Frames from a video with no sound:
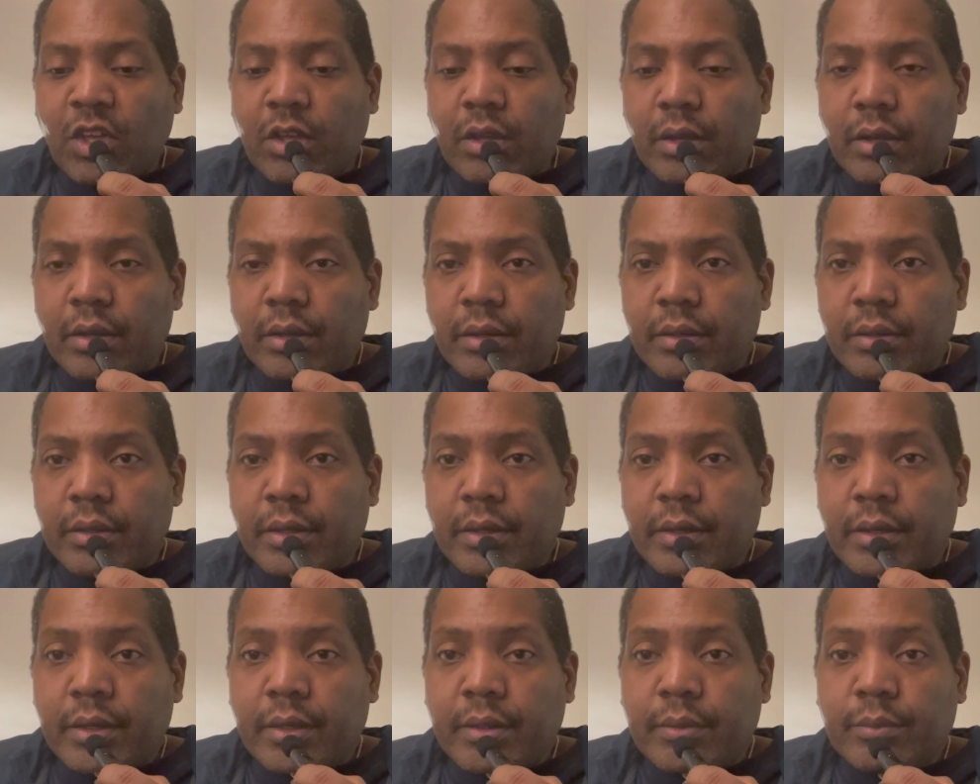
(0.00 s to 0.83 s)
and
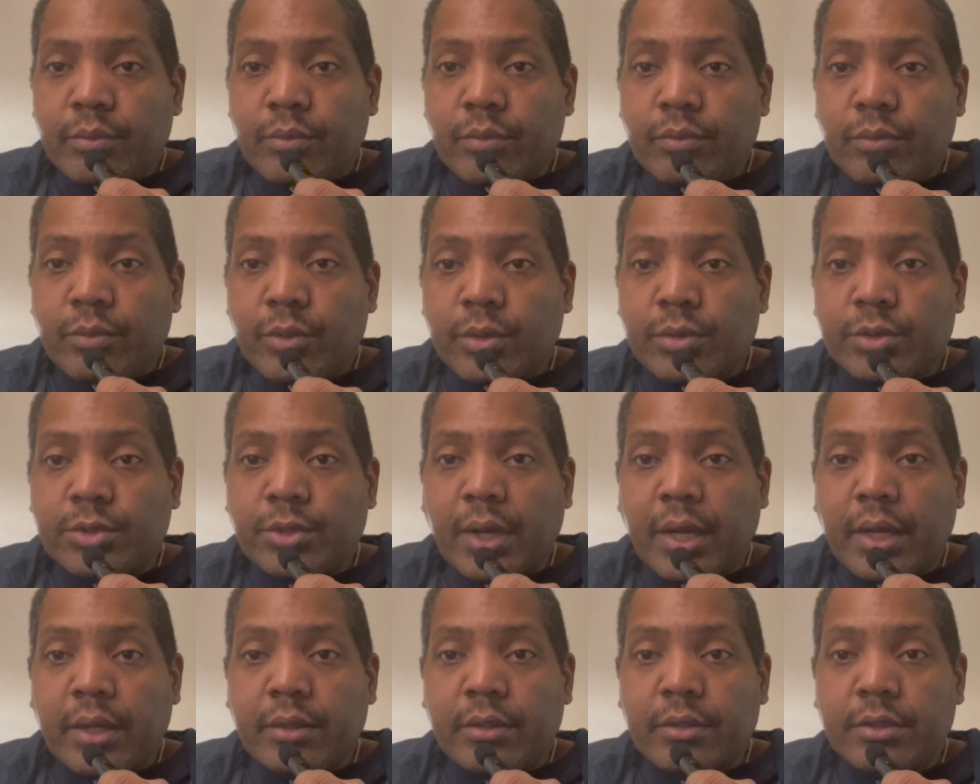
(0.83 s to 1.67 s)
then we'll
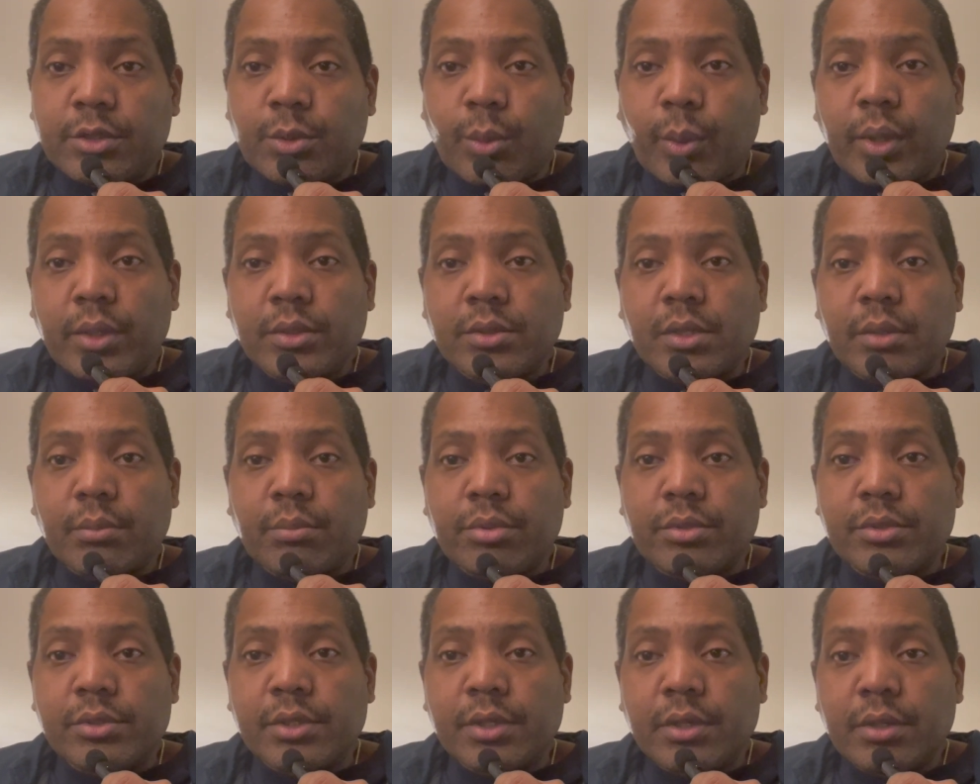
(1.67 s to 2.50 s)
try to squeeze in
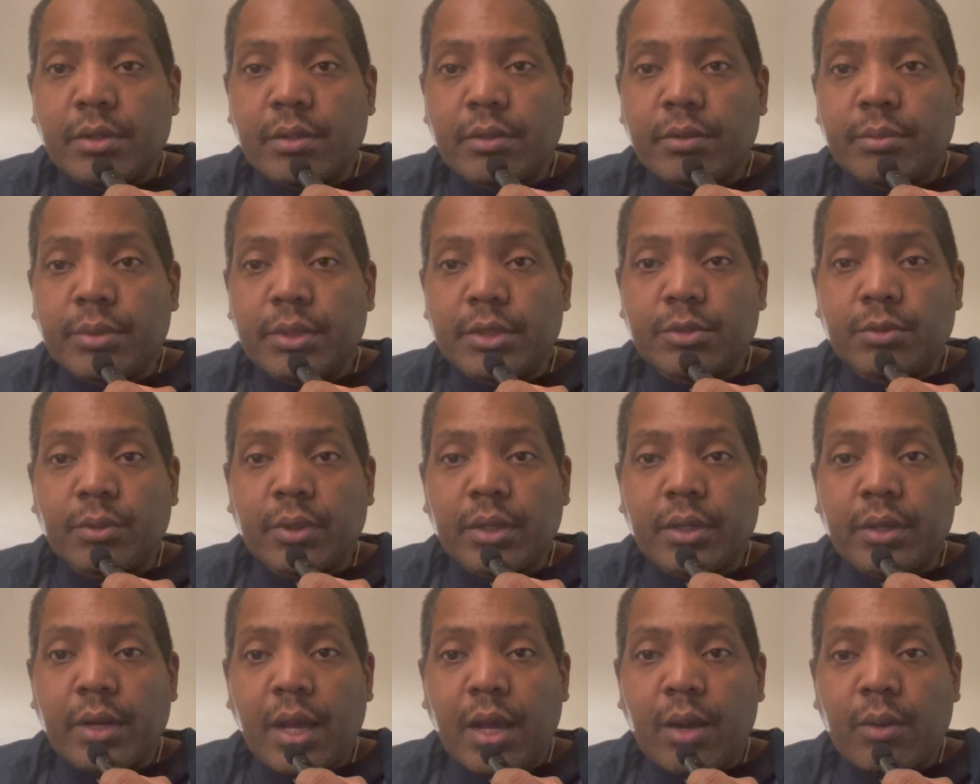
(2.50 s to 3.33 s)
Brazil
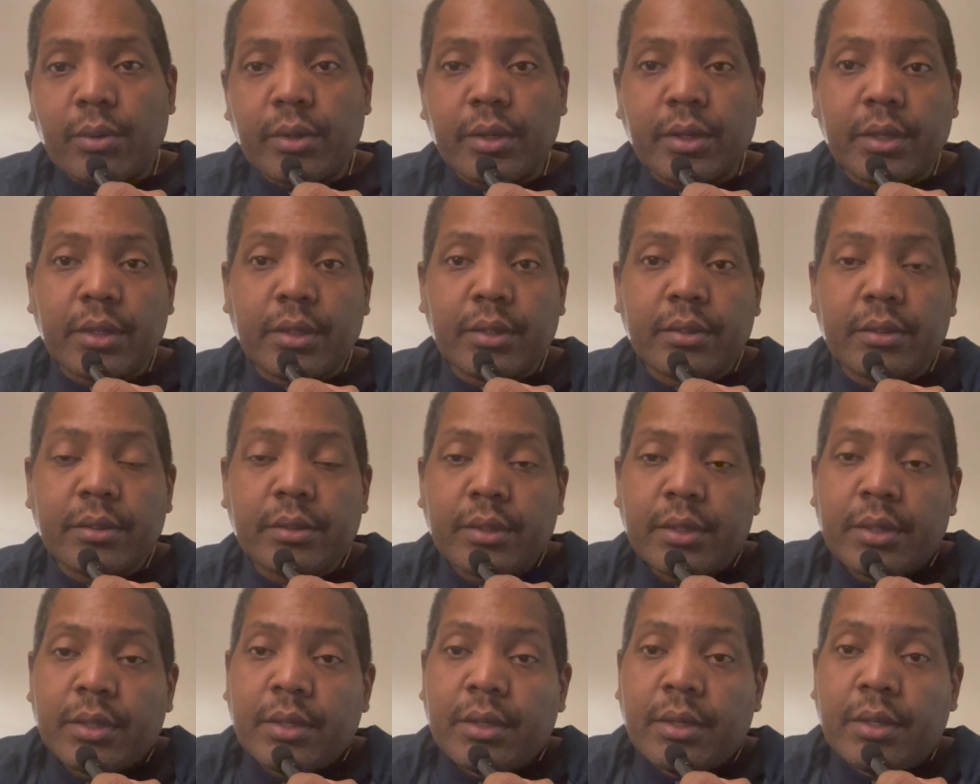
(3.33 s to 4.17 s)
between now and then.
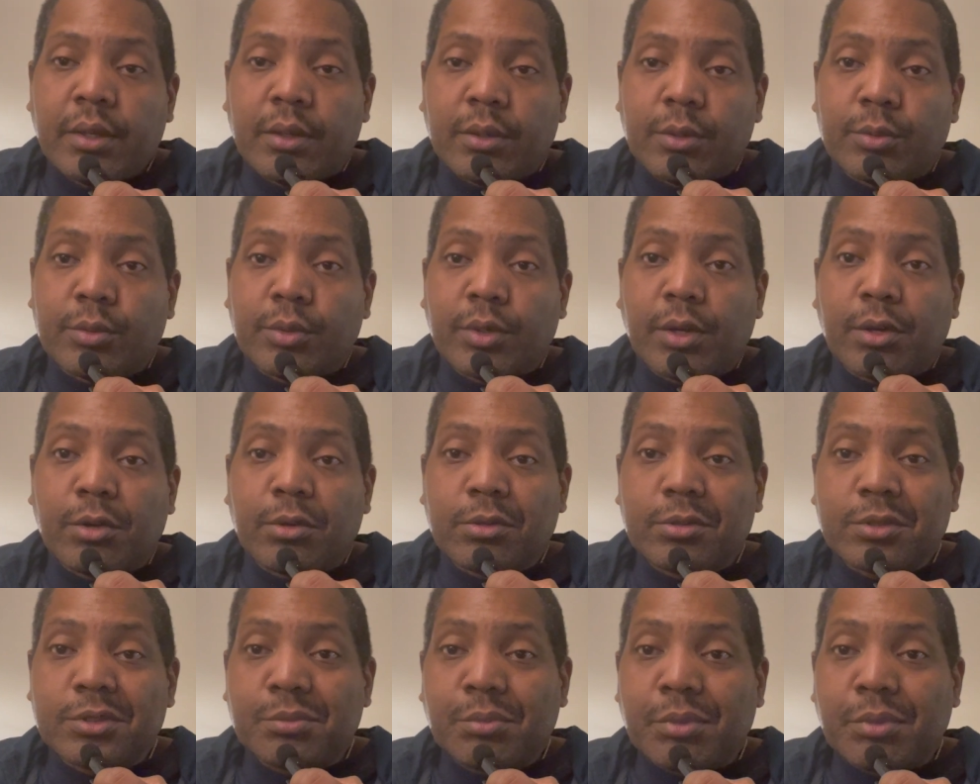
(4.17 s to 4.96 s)
Who knows?